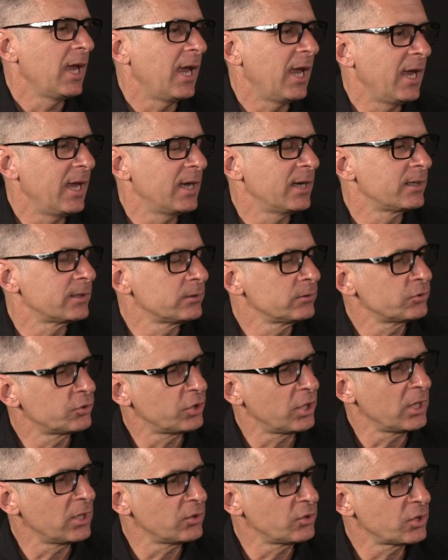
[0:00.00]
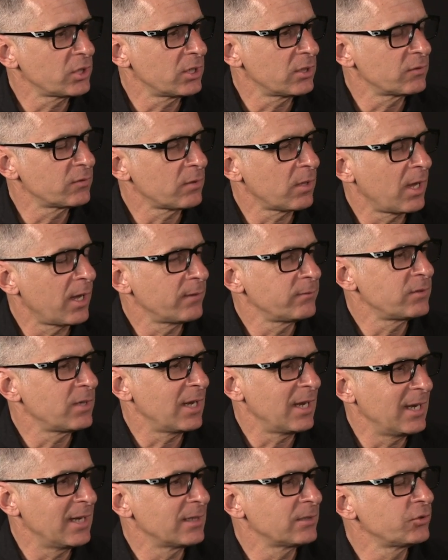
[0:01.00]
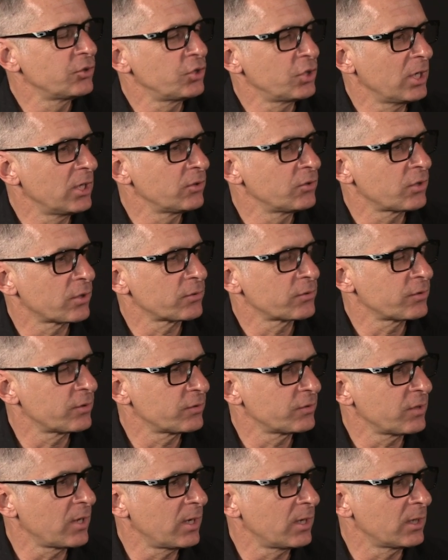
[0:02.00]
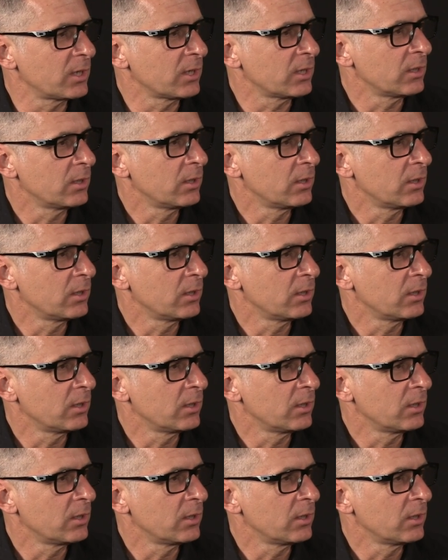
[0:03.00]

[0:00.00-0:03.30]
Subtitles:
and change kids' lives and change our society.